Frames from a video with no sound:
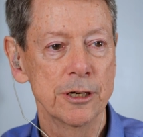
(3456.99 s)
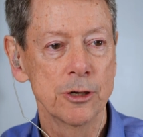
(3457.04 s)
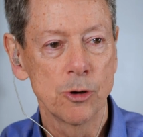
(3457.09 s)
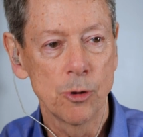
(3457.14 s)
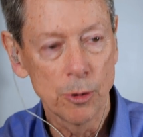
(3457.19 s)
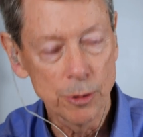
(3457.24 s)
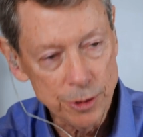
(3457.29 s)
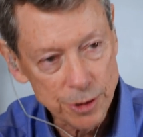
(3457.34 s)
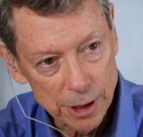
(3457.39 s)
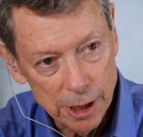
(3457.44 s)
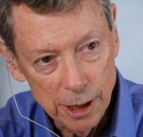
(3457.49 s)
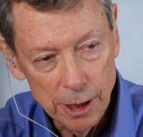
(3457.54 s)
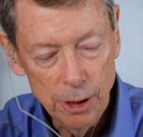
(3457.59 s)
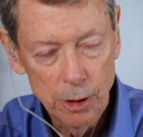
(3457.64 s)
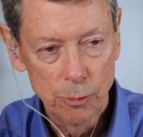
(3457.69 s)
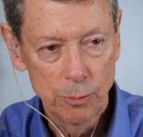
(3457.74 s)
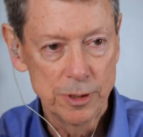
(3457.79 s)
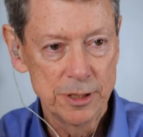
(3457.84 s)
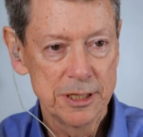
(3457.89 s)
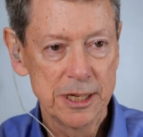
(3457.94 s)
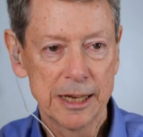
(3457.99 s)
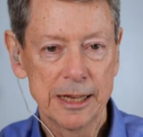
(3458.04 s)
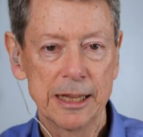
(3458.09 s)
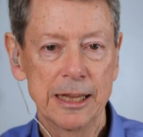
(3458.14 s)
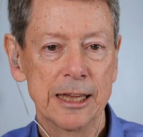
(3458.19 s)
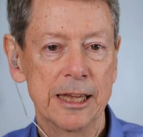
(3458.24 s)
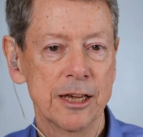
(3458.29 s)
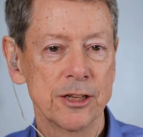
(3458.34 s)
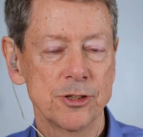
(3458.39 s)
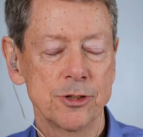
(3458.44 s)
Of course, we
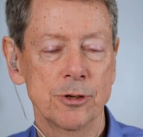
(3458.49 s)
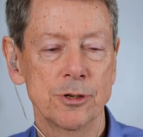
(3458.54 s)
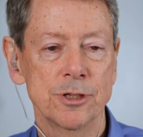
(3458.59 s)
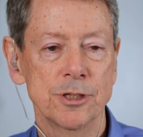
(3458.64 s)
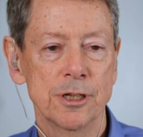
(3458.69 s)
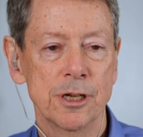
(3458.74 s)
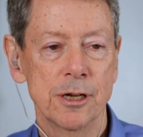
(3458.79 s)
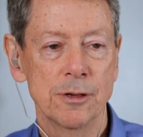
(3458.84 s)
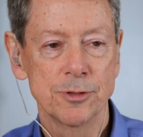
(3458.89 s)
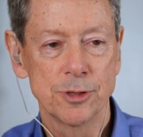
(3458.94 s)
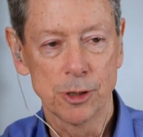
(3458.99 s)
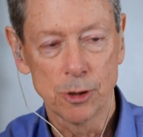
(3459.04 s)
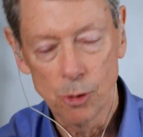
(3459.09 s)
second guess ourselves.